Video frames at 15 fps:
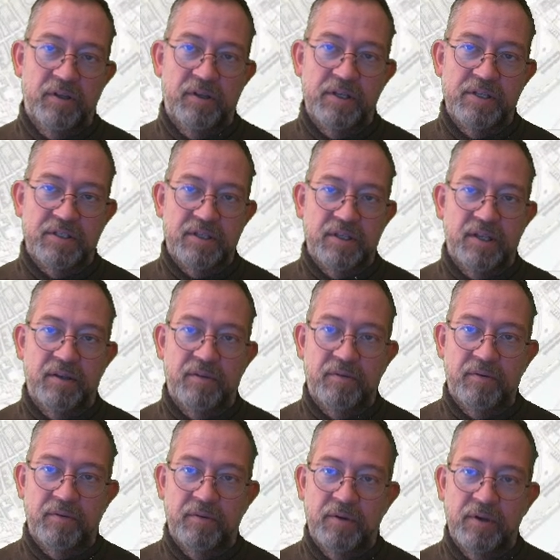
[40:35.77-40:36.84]
this
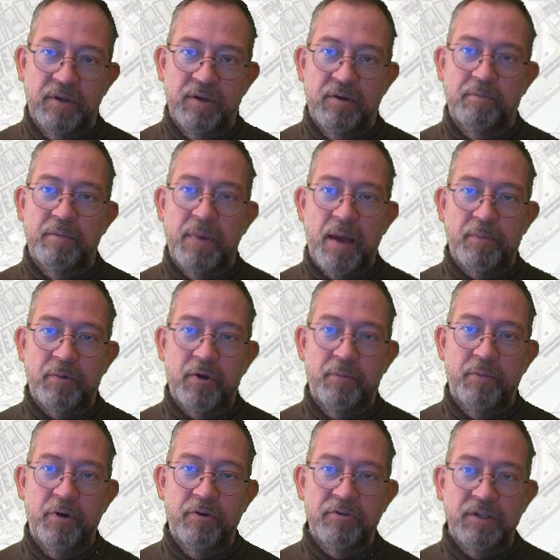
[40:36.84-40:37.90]
map
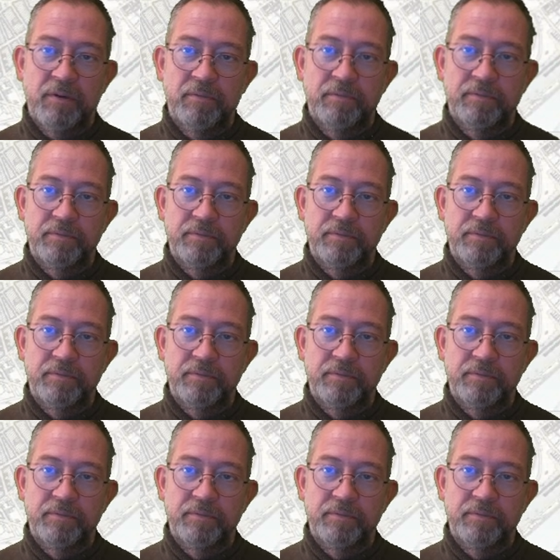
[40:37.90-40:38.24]
composer,